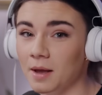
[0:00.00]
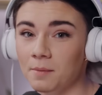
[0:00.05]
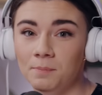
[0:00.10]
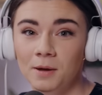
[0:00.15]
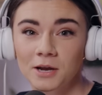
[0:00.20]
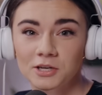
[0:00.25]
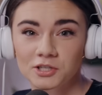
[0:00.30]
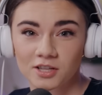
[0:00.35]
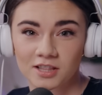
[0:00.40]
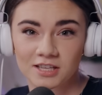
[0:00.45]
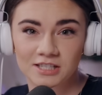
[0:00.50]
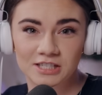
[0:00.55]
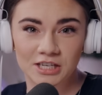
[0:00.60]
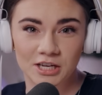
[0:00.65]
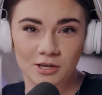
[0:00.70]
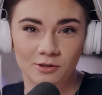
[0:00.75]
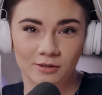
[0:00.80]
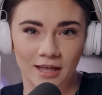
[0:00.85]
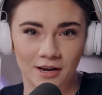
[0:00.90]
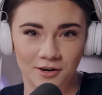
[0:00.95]
I'm pitching this
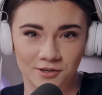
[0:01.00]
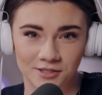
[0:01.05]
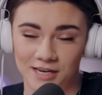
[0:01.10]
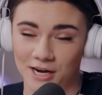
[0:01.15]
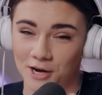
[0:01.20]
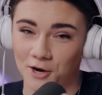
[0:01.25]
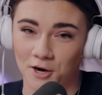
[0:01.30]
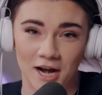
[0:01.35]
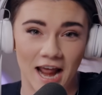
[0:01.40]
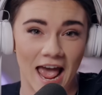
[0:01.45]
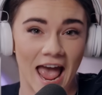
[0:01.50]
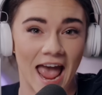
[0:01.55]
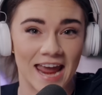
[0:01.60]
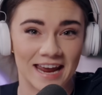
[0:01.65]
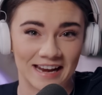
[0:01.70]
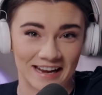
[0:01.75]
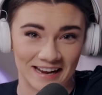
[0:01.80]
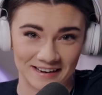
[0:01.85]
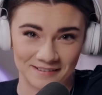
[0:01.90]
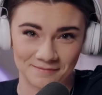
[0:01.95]
to you later today. You're gonna
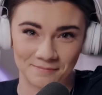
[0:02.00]
hate it,